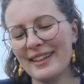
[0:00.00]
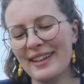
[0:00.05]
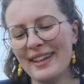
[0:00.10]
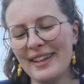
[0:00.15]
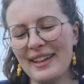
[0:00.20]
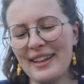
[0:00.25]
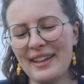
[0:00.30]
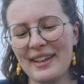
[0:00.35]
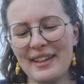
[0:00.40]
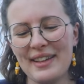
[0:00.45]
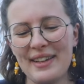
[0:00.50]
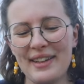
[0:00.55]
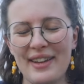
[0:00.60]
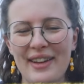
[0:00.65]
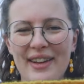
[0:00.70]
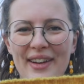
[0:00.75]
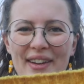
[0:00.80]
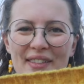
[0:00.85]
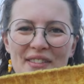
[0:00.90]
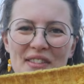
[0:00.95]
um,
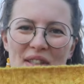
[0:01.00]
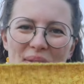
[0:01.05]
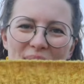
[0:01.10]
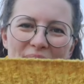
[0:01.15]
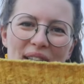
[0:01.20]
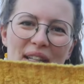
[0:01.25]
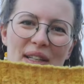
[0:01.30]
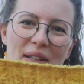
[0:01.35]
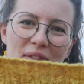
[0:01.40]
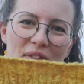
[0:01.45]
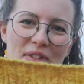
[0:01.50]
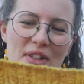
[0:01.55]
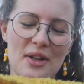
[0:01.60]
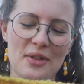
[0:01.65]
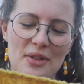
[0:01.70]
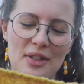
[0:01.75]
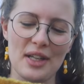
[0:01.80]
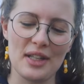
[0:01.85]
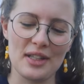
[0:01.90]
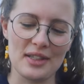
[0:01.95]
in the beginning of the
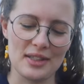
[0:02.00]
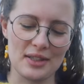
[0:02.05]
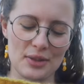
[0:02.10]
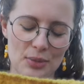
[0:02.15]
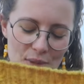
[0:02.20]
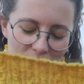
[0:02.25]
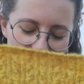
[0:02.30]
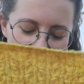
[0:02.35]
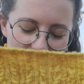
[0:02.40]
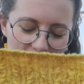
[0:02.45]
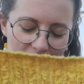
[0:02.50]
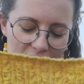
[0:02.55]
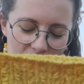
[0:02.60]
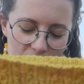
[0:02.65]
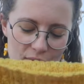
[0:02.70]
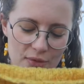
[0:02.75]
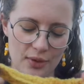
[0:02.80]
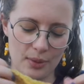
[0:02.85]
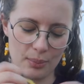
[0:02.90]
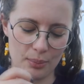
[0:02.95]
round. This one is
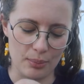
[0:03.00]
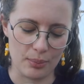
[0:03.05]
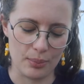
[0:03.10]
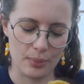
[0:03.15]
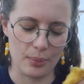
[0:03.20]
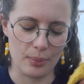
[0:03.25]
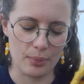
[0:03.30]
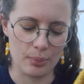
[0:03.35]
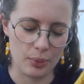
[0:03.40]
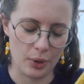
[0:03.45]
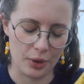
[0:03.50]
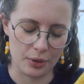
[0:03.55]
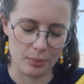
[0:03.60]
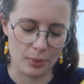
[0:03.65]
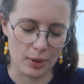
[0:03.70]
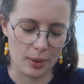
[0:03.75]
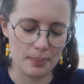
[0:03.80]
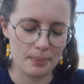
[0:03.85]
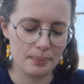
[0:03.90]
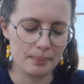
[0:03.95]
knitted from
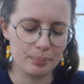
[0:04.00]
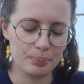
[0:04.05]
bottom up.